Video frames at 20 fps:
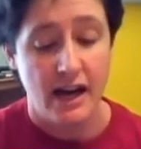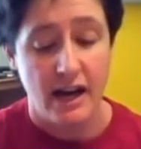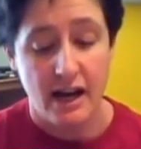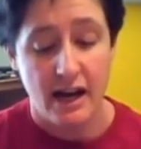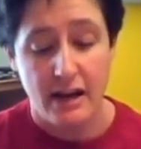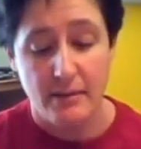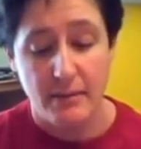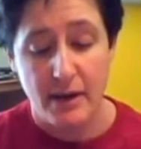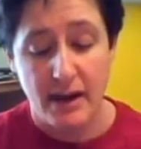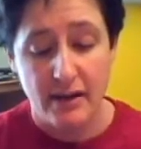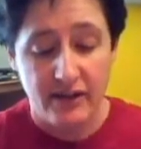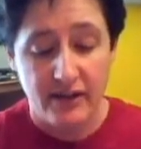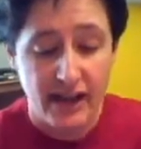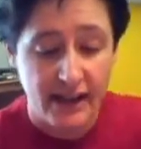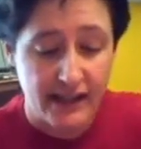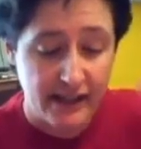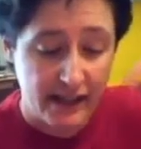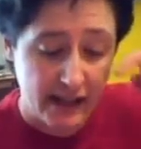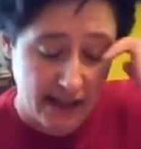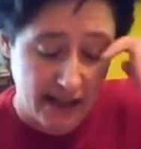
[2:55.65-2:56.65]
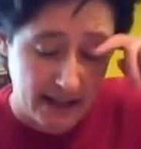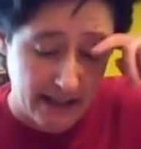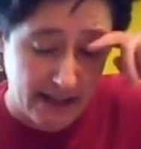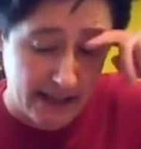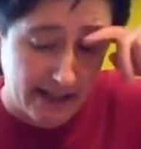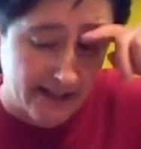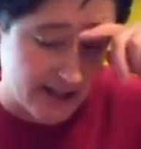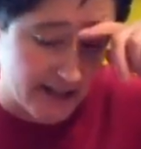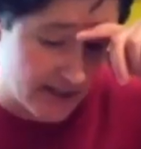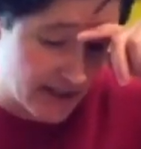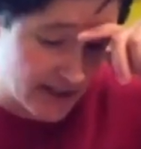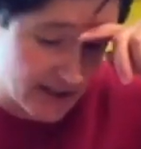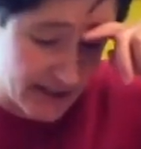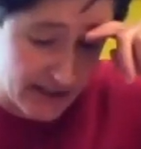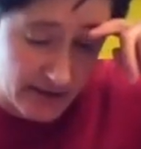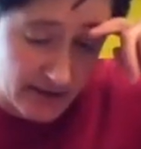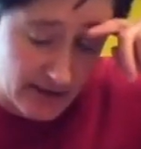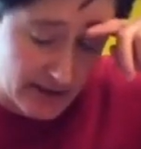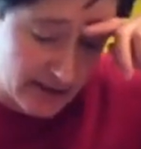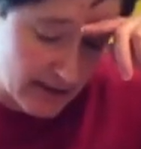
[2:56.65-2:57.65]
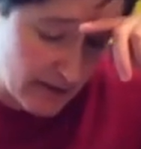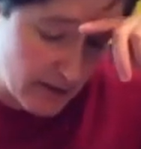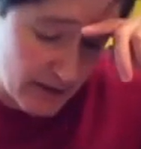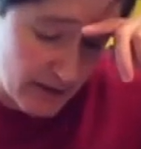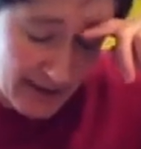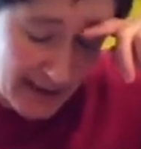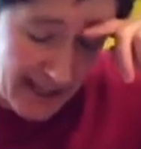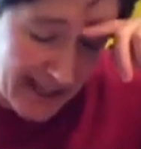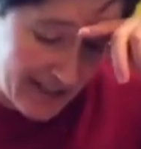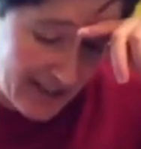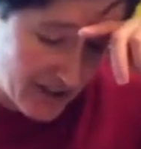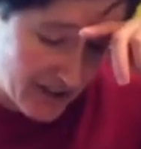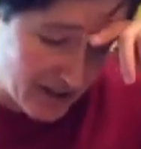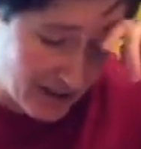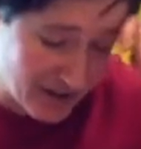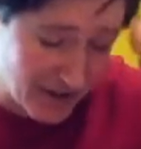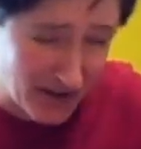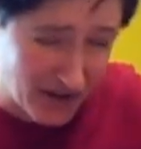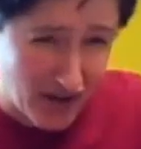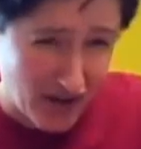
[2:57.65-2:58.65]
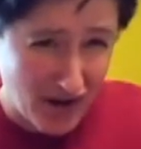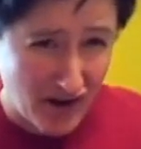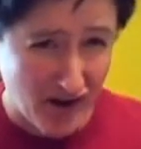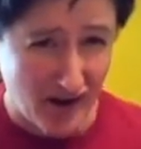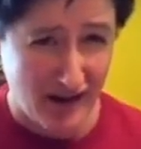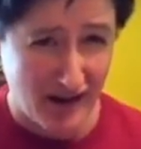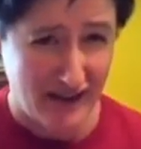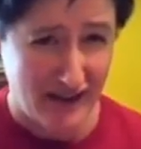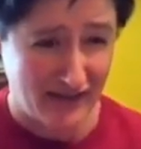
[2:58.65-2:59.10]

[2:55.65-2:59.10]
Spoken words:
I've had lessons in classical guitar.